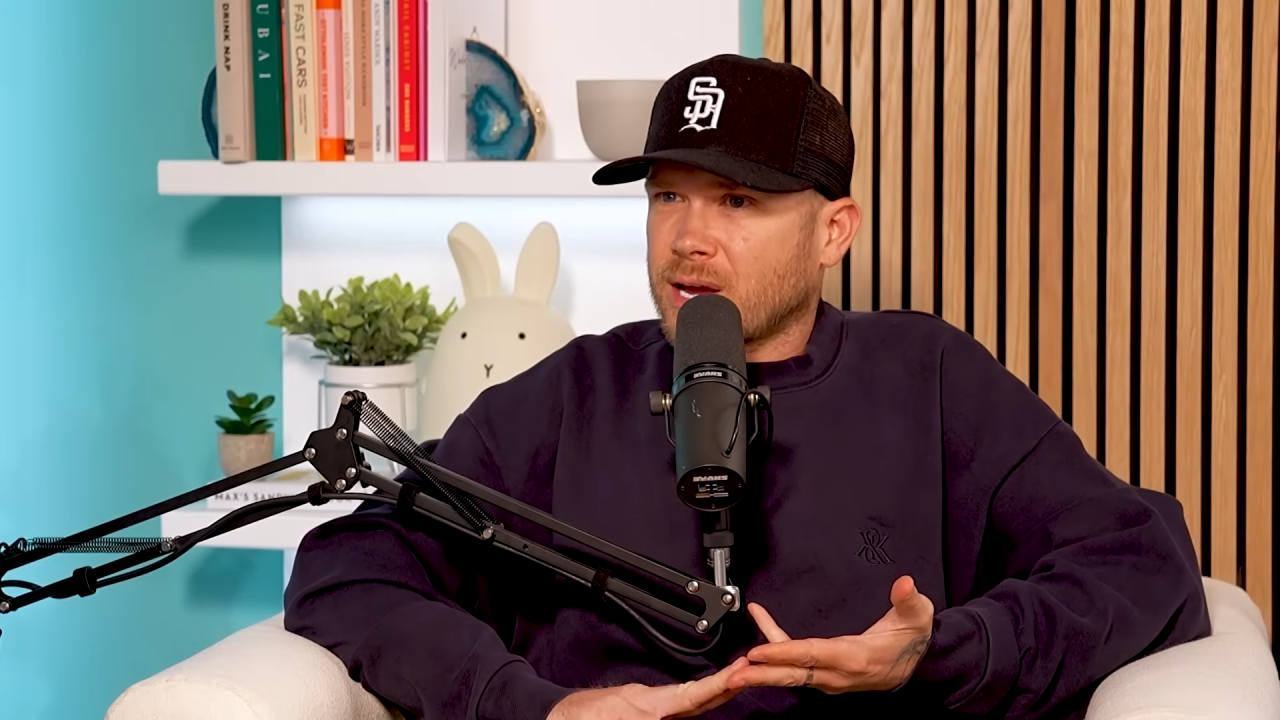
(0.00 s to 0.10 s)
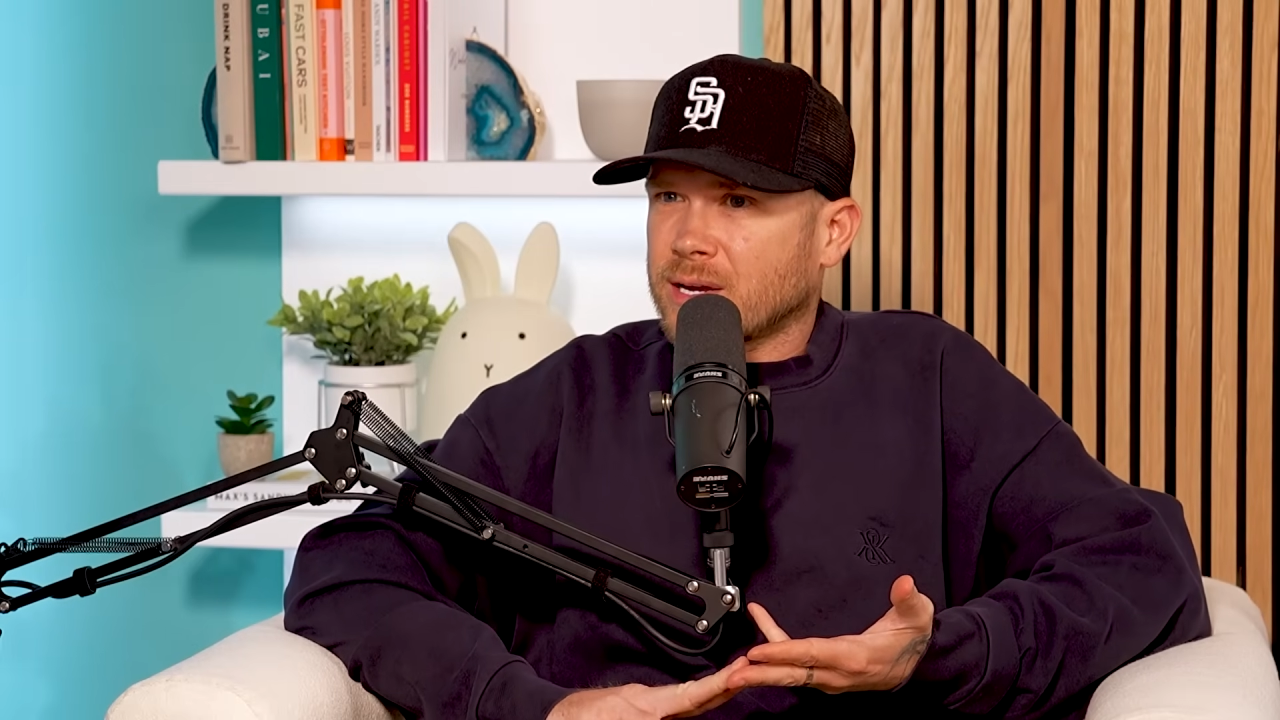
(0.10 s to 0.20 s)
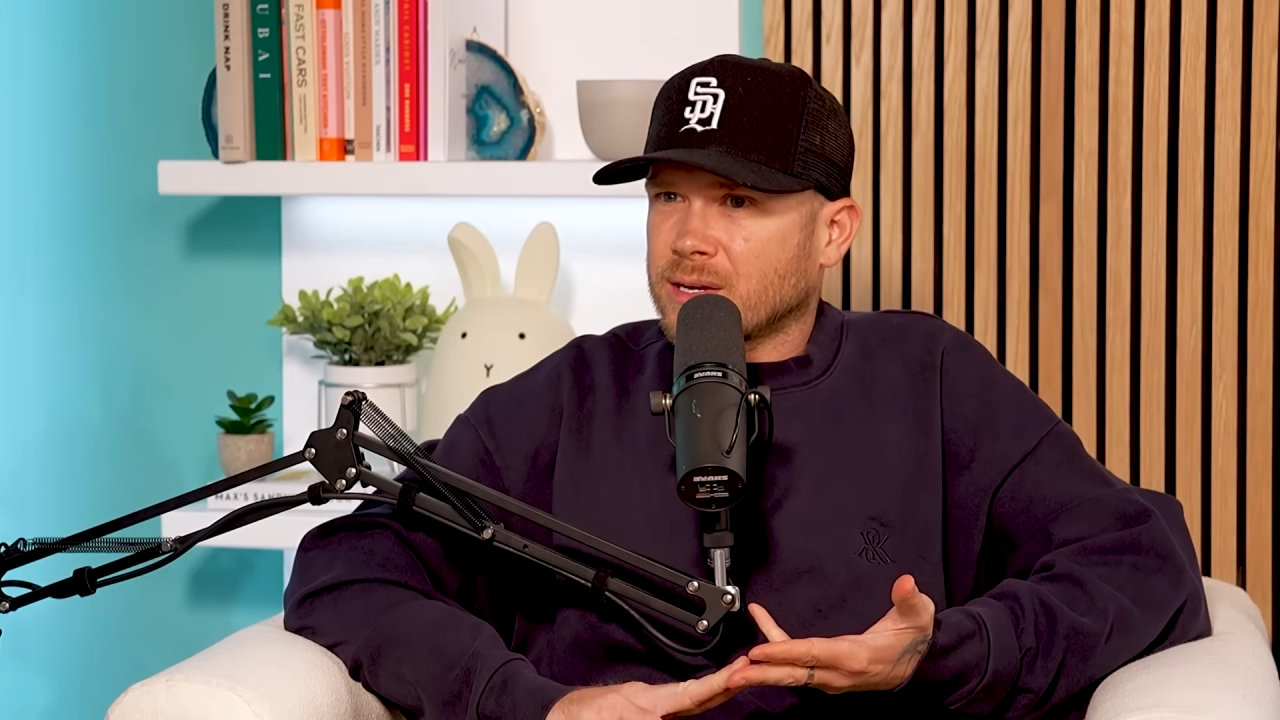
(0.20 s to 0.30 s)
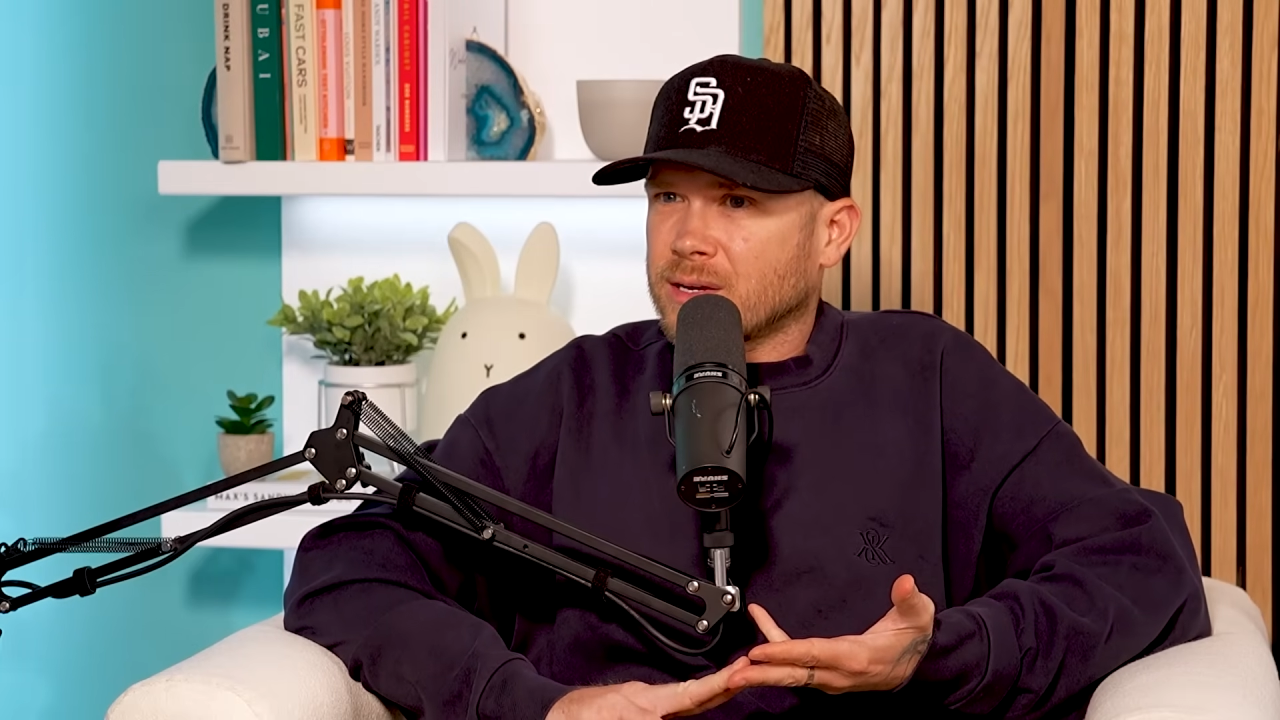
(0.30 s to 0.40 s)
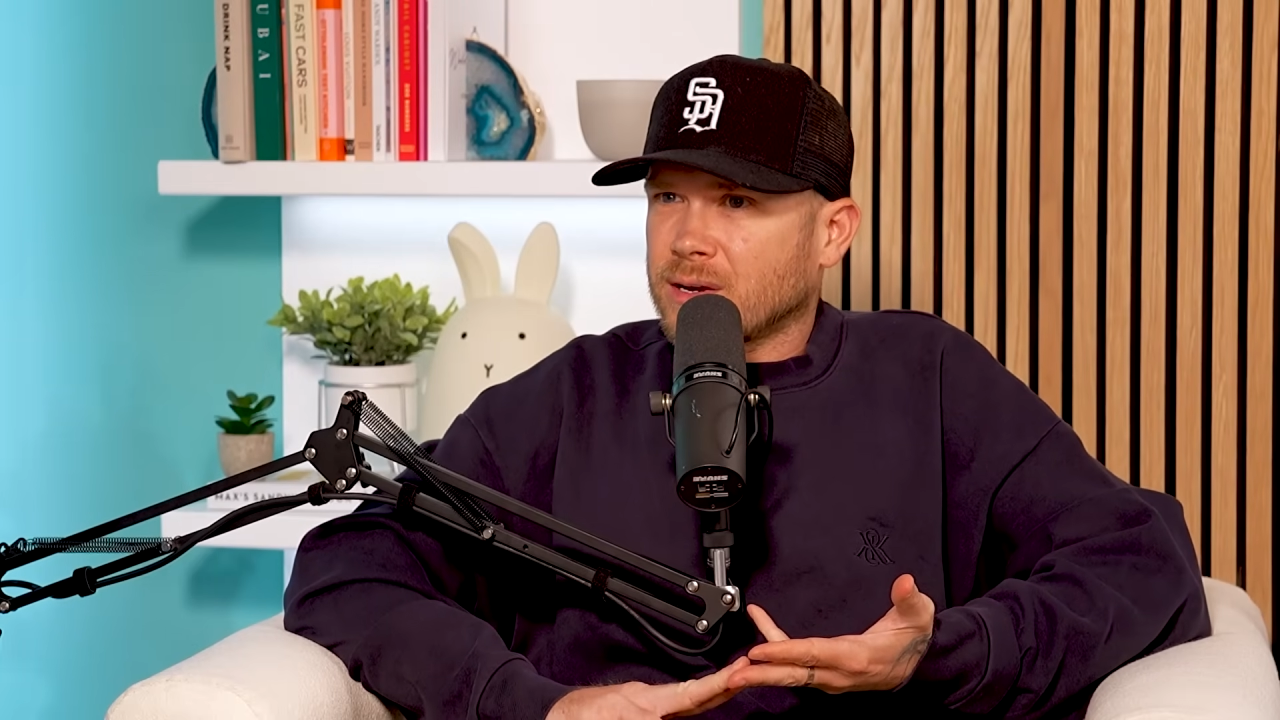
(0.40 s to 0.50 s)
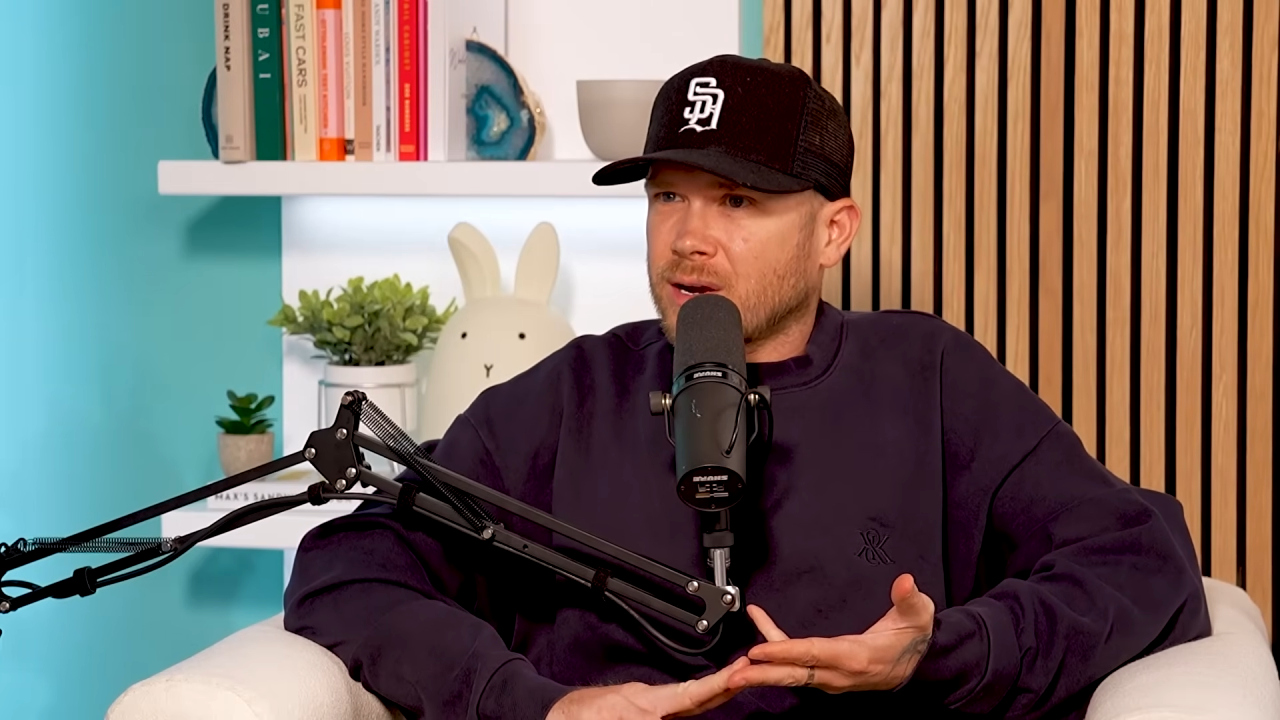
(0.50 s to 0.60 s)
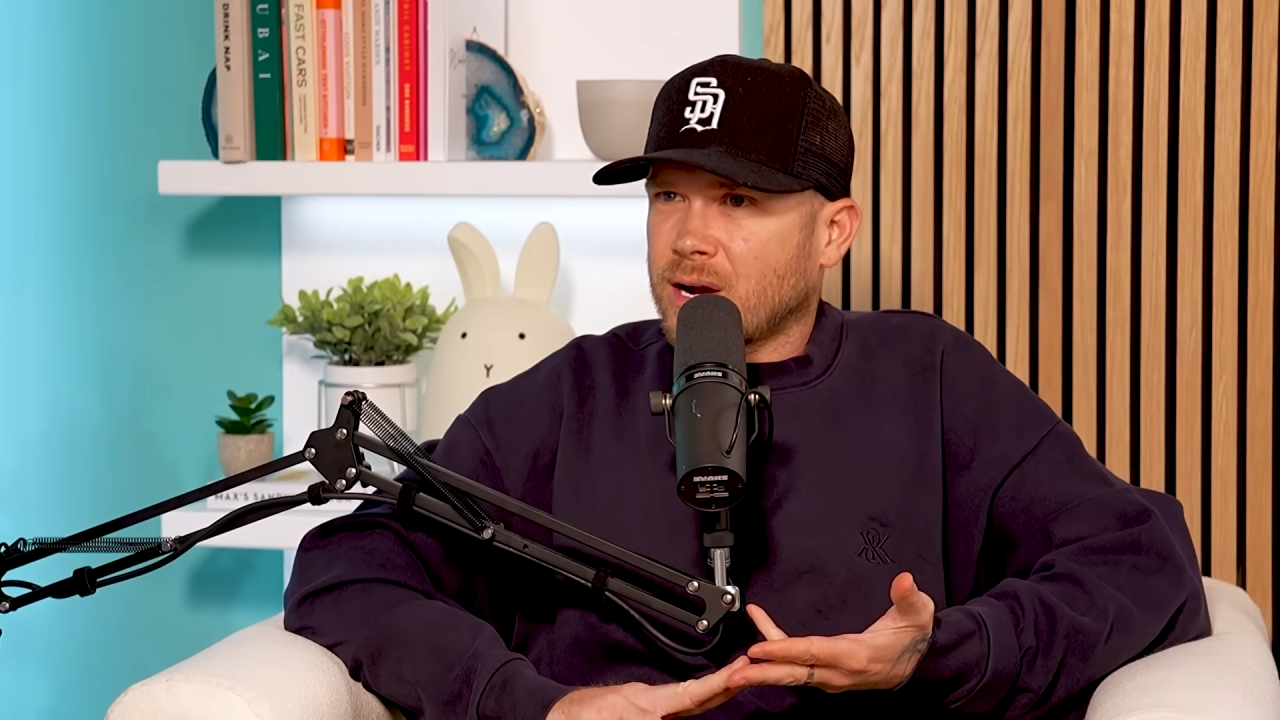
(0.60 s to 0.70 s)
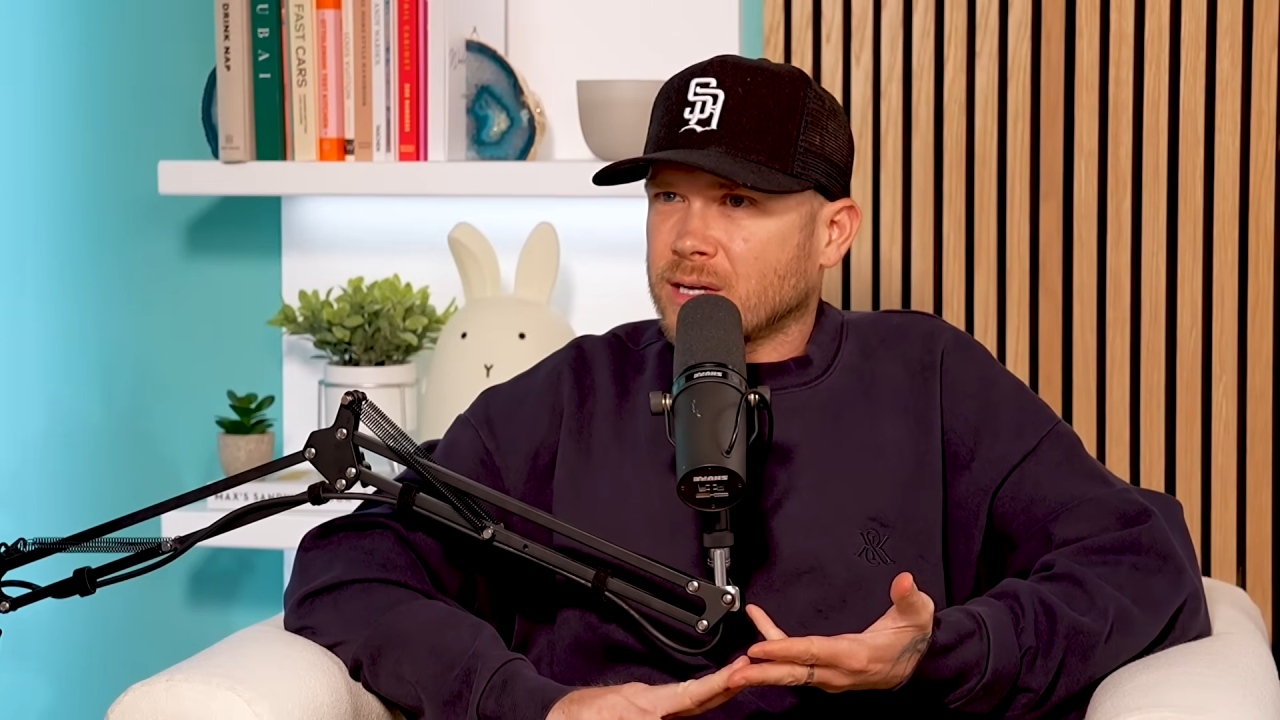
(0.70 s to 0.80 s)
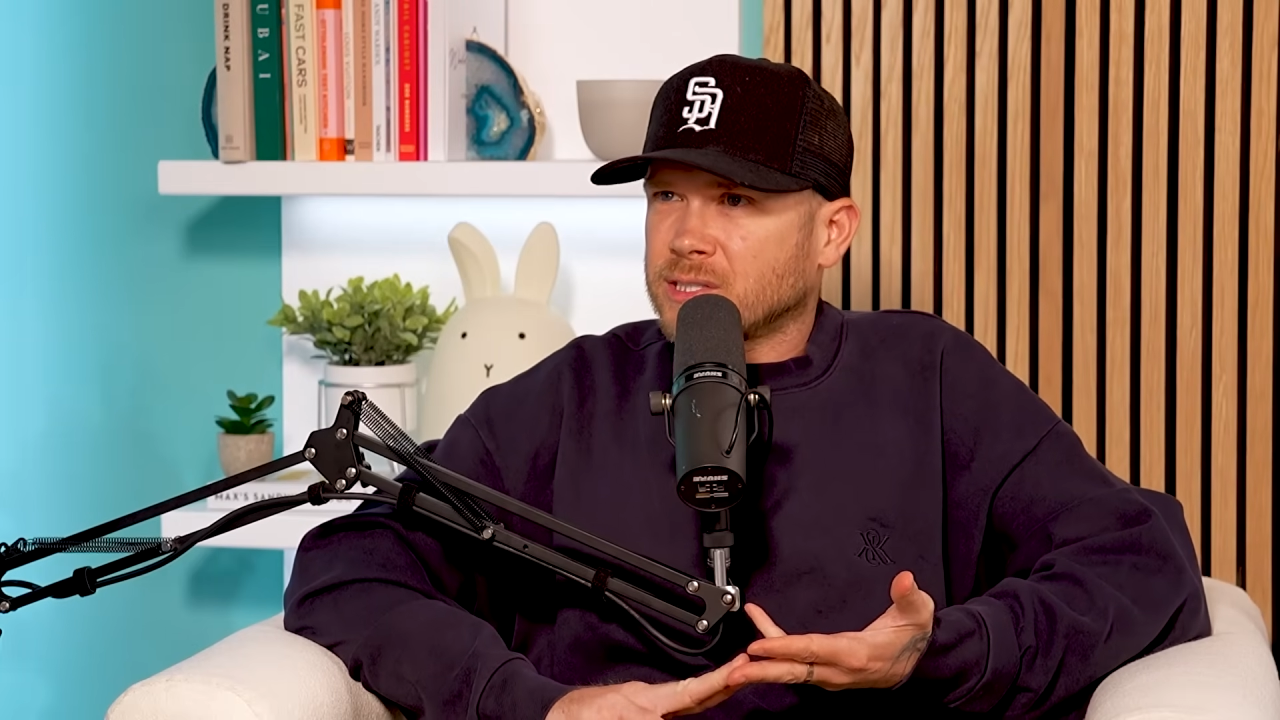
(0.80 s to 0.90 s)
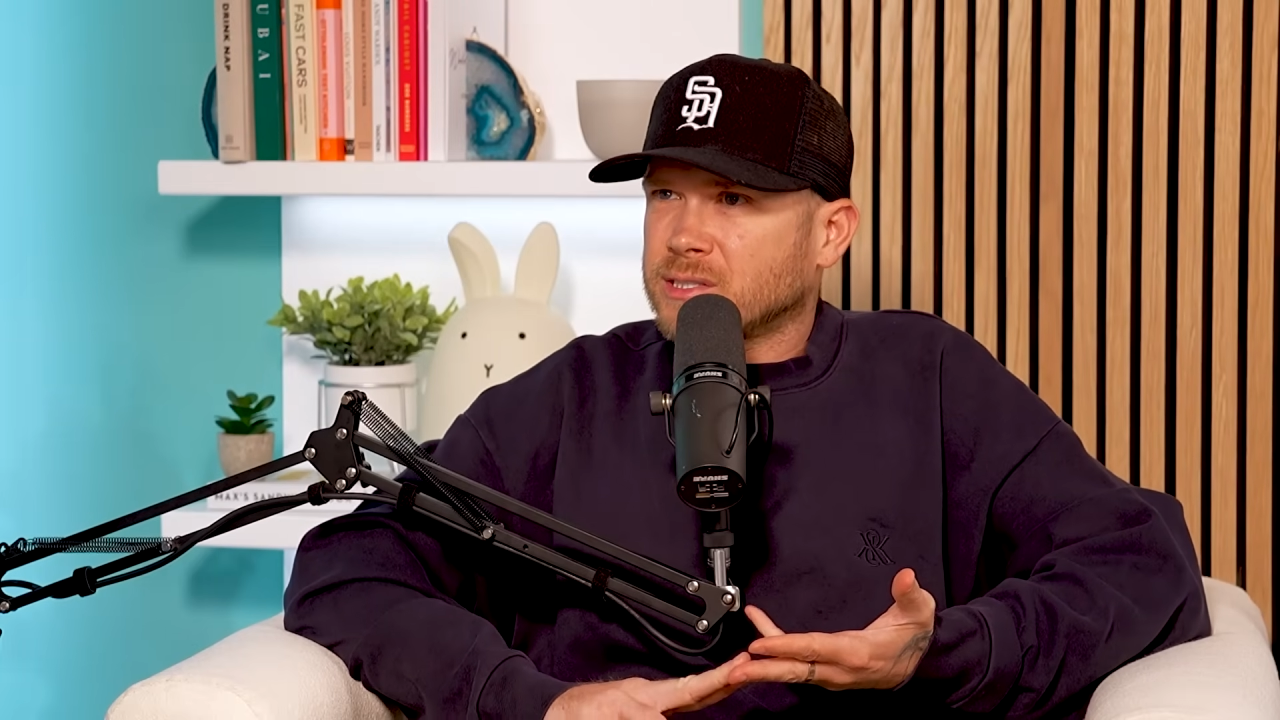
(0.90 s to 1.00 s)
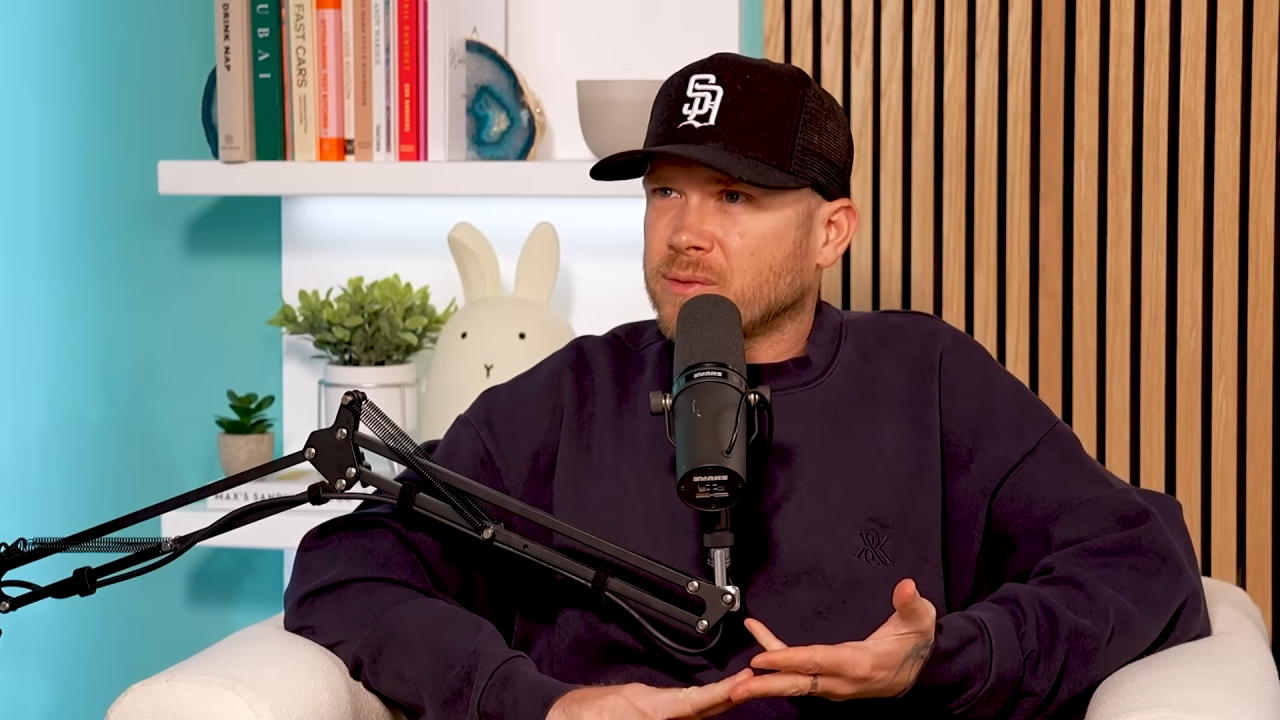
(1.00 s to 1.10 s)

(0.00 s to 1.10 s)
Like, I just